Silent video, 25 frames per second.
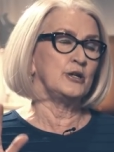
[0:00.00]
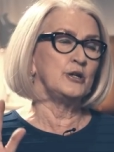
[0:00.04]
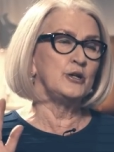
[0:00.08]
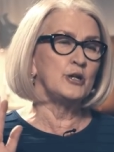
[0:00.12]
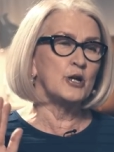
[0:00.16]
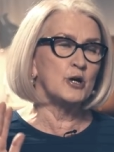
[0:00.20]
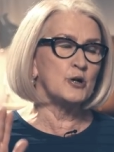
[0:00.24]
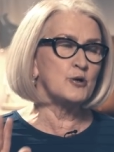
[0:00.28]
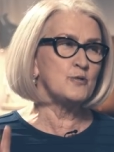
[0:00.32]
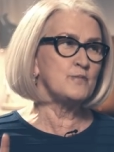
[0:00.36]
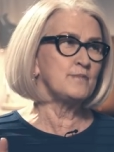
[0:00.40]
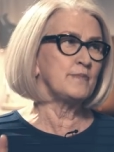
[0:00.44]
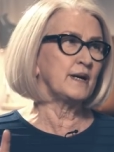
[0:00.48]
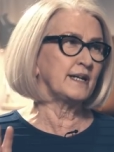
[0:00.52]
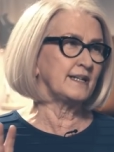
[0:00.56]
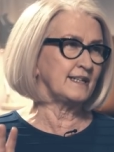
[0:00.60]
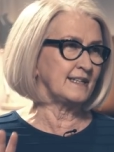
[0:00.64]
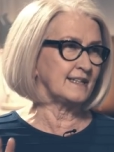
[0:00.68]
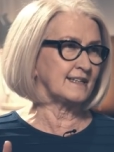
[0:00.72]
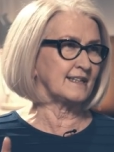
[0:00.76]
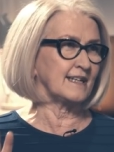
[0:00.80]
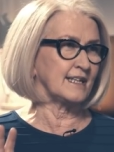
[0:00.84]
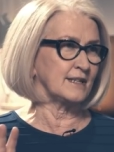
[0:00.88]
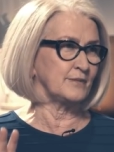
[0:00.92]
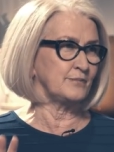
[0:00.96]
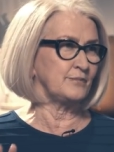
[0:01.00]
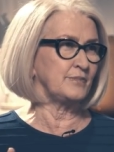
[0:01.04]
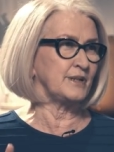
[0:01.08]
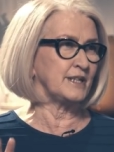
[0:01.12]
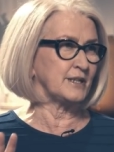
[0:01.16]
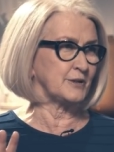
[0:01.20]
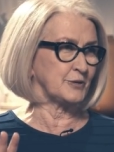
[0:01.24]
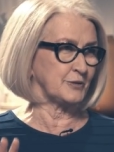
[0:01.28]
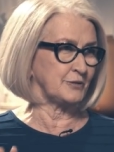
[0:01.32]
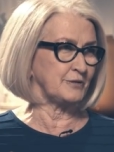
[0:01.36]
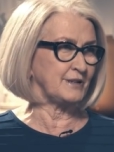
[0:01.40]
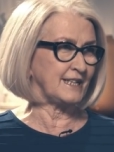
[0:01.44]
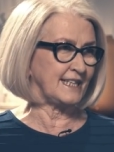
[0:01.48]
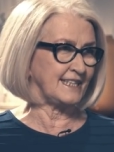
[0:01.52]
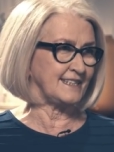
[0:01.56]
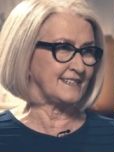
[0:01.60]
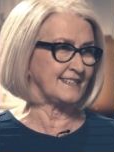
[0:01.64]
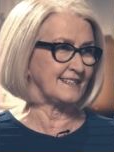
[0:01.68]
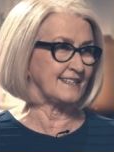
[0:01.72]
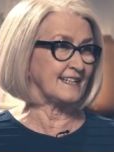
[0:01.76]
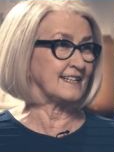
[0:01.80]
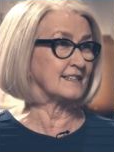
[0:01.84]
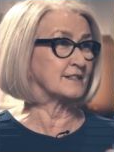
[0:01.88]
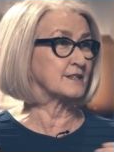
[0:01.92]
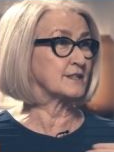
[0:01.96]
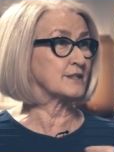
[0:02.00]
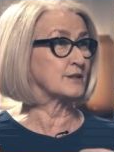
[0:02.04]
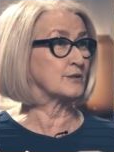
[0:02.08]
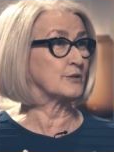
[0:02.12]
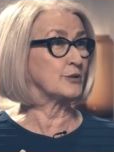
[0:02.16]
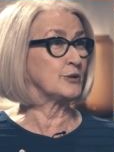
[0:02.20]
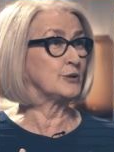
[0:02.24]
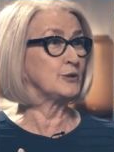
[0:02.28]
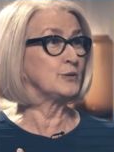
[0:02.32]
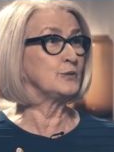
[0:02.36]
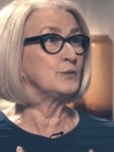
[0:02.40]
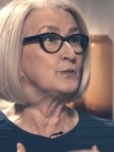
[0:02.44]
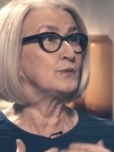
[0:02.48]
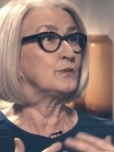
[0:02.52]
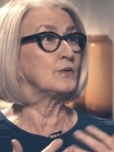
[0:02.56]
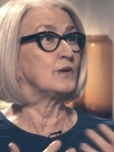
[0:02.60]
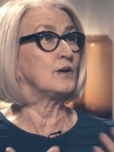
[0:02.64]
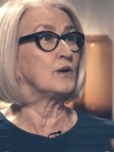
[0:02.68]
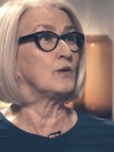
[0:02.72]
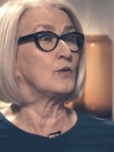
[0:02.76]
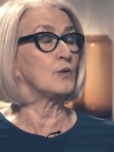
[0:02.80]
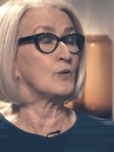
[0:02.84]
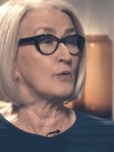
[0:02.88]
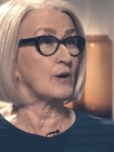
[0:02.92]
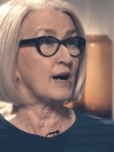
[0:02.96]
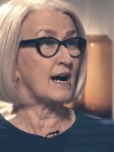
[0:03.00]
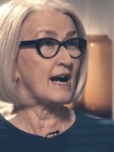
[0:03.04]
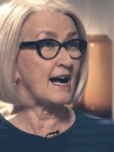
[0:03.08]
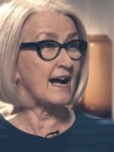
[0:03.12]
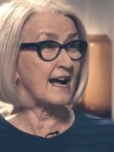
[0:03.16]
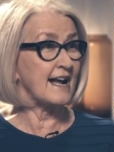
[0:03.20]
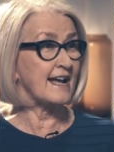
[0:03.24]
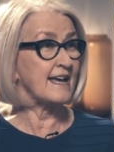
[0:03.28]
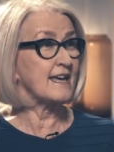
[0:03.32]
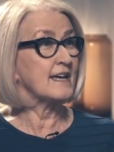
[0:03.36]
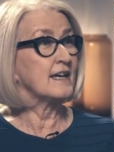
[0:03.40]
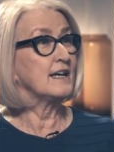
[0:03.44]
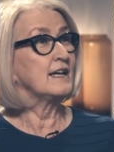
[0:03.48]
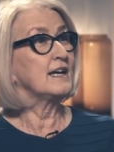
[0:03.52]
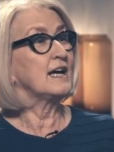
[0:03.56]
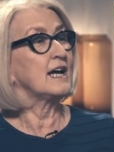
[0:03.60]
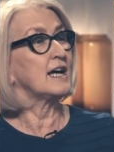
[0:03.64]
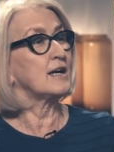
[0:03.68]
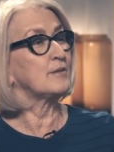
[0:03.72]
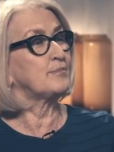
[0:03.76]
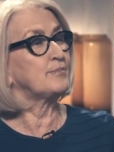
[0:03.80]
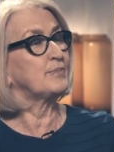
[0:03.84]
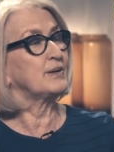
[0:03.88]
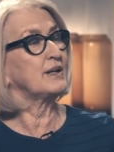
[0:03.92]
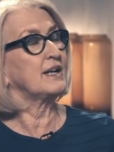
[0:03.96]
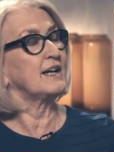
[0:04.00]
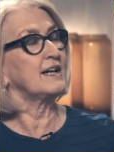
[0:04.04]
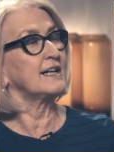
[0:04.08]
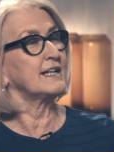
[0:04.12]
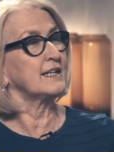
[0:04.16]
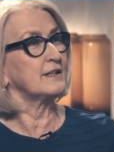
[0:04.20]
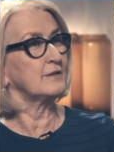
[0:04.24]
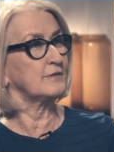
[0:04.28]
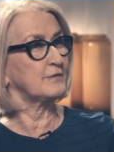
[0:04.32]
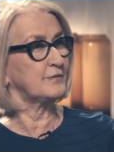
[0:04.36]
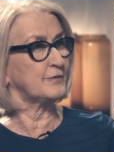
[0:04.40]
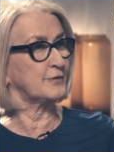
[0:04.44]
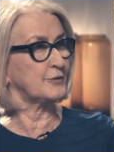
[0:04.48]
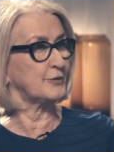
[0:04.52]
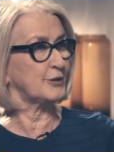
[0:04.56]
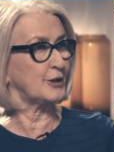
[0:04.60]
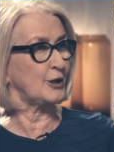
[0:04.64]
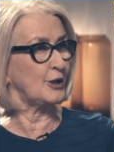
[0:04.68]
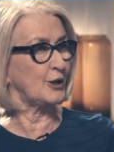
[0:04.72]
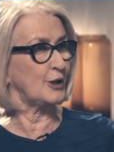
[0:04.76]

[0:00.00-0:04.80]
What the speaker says: no money can be created until you or I apply for a